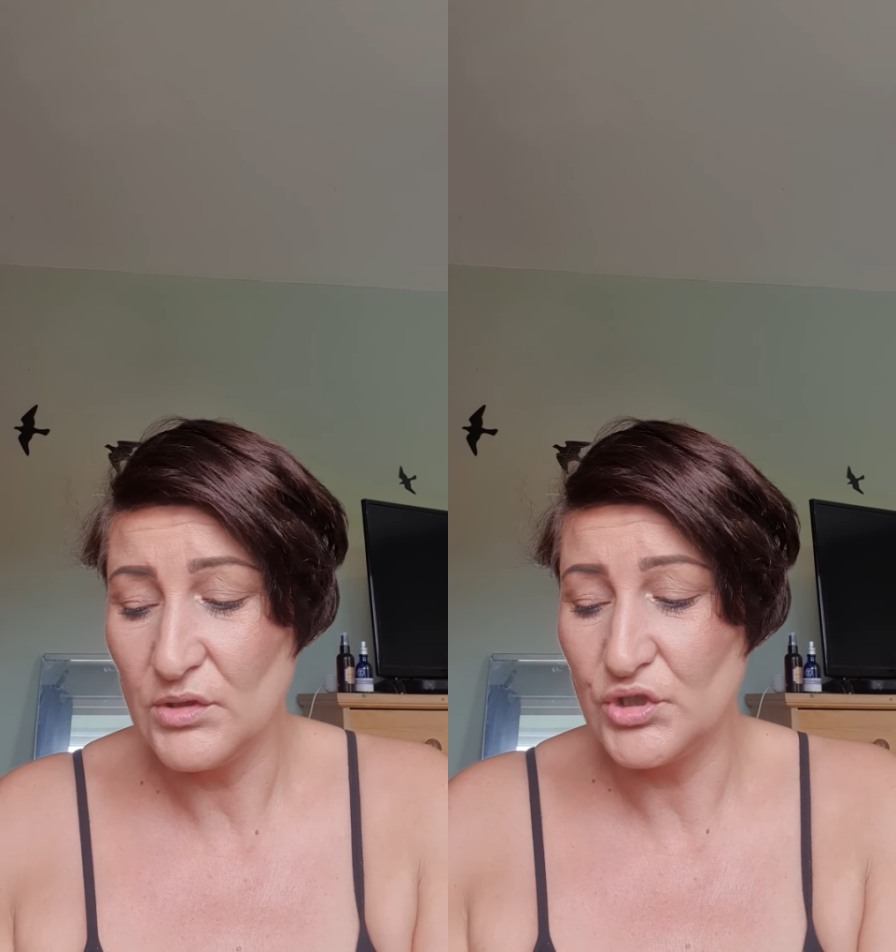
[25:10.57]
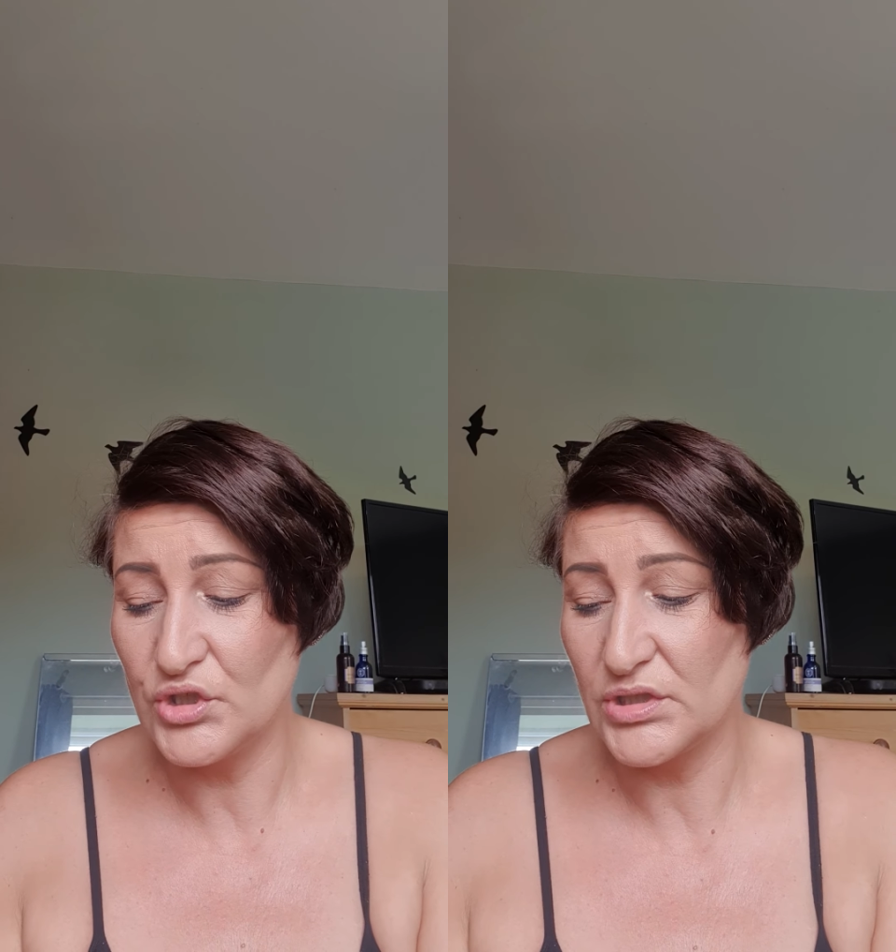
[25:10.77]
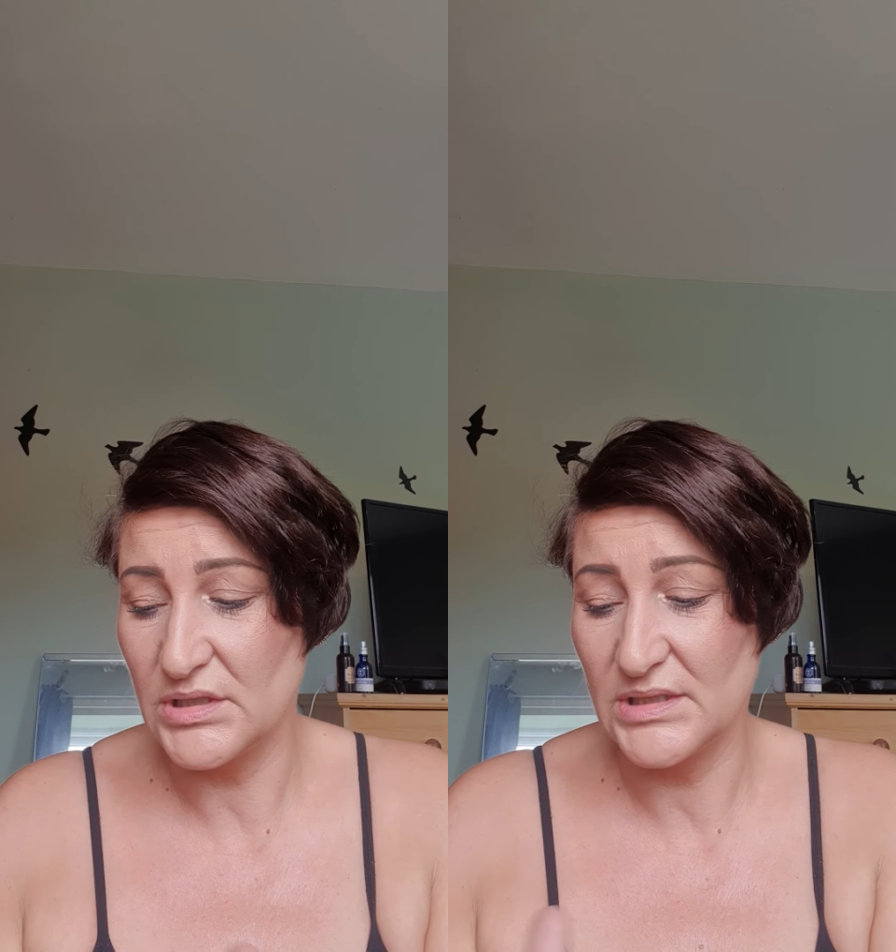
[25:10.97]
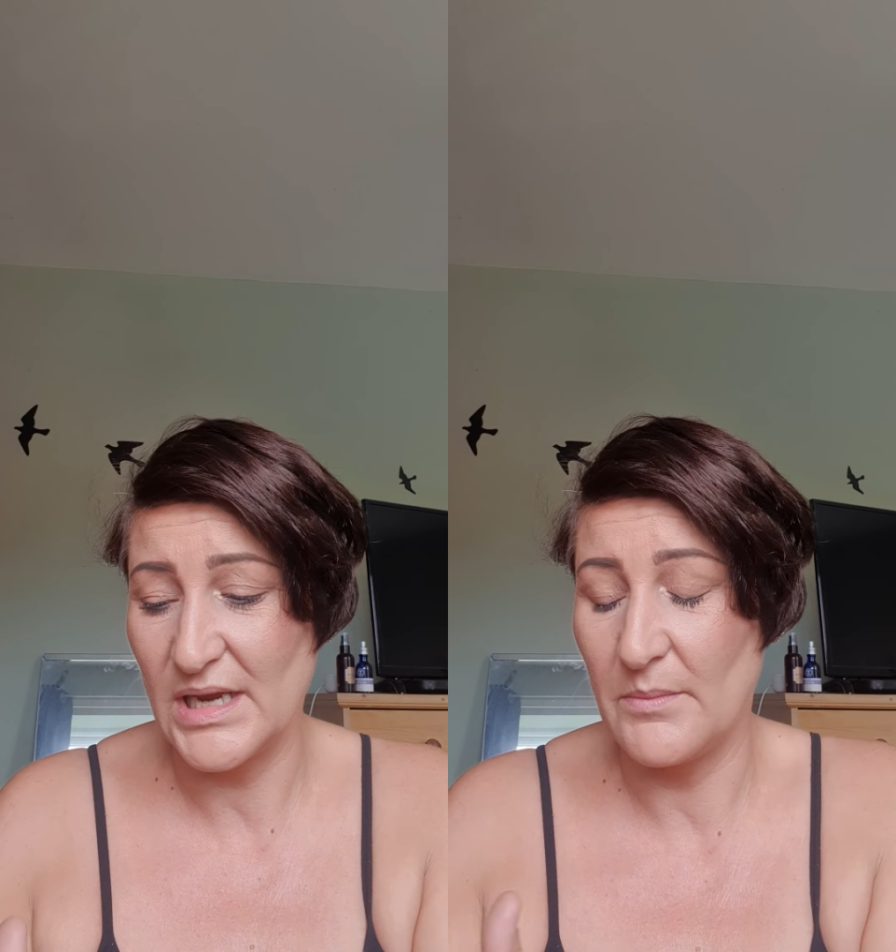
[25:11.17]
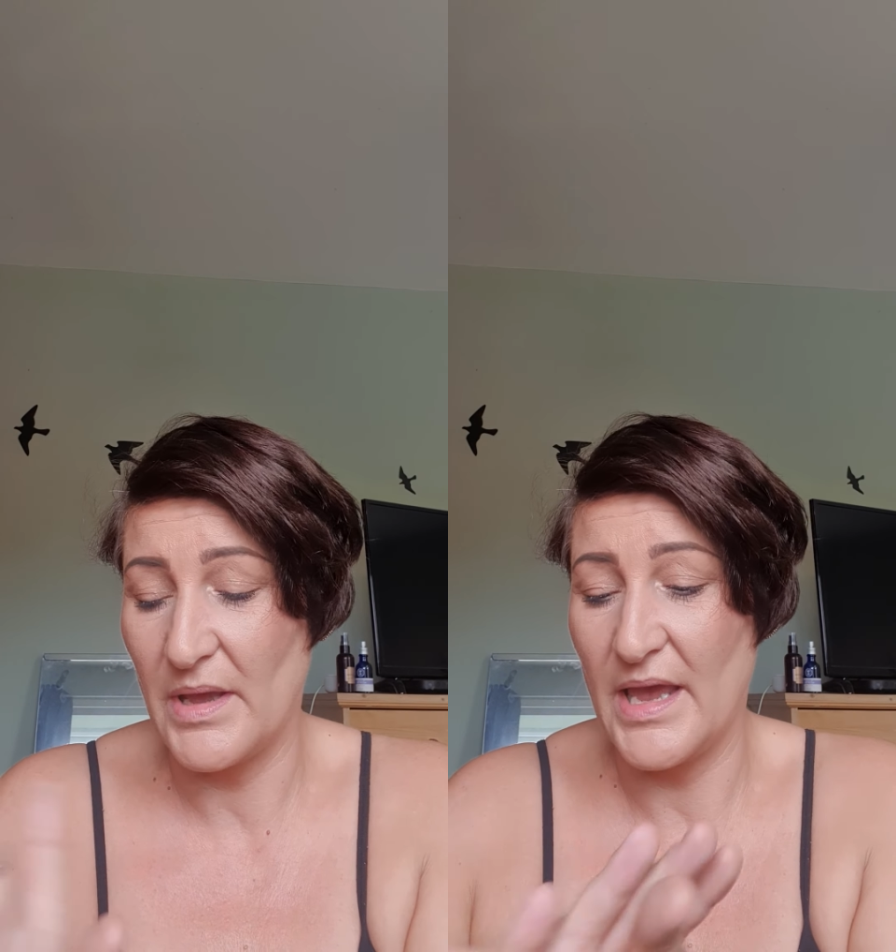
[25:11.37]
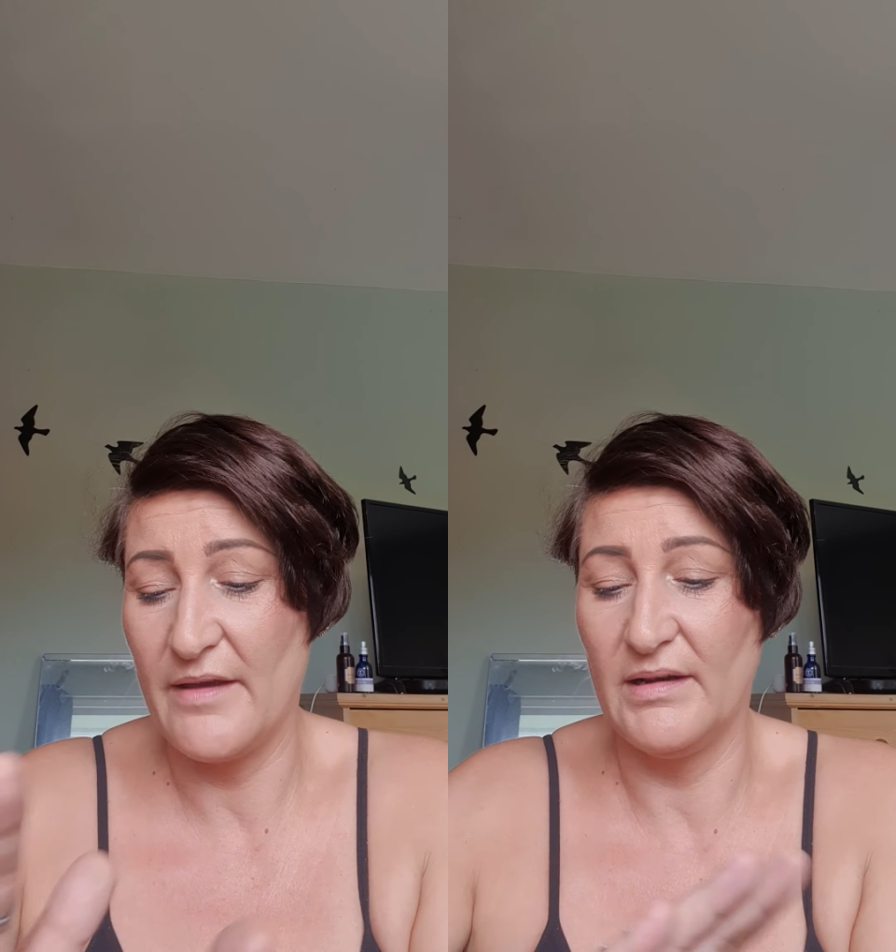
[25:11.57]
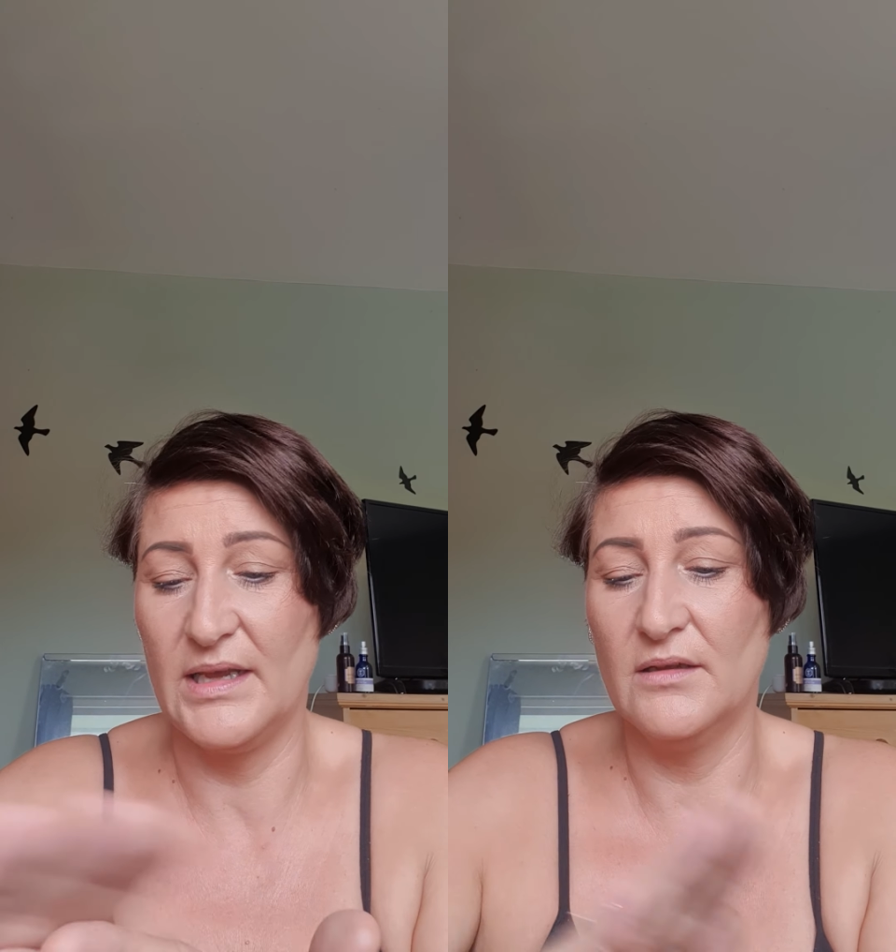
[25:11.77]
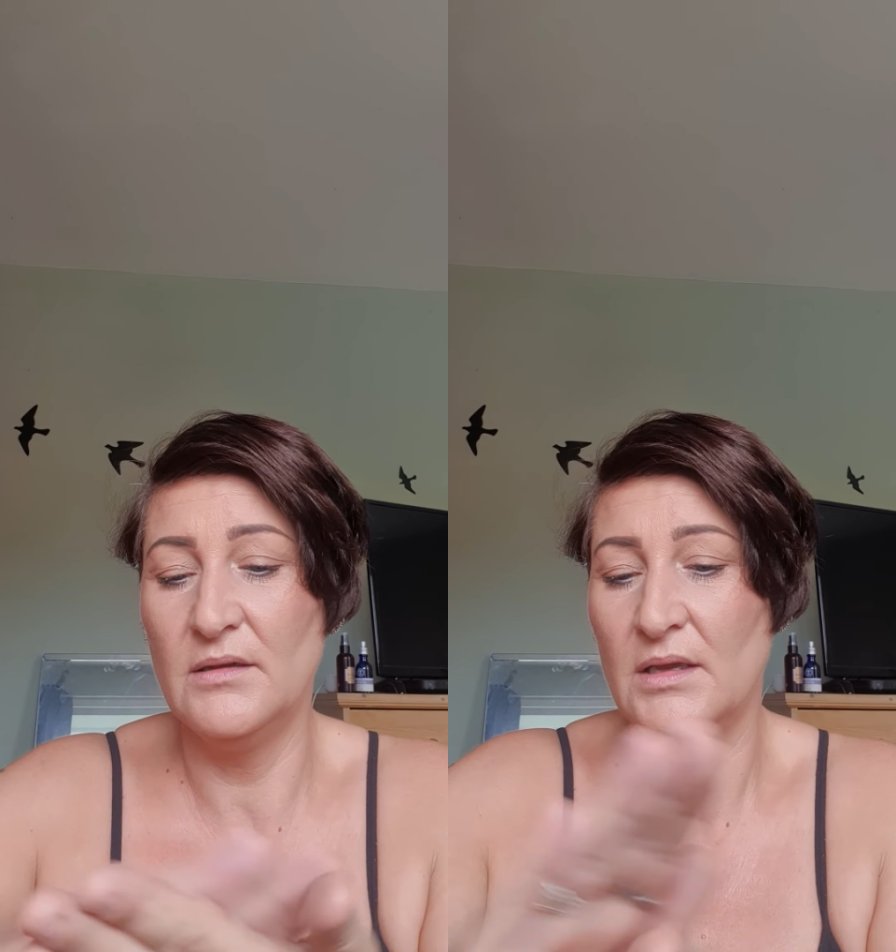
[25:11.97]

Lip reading: just to style my hair a little.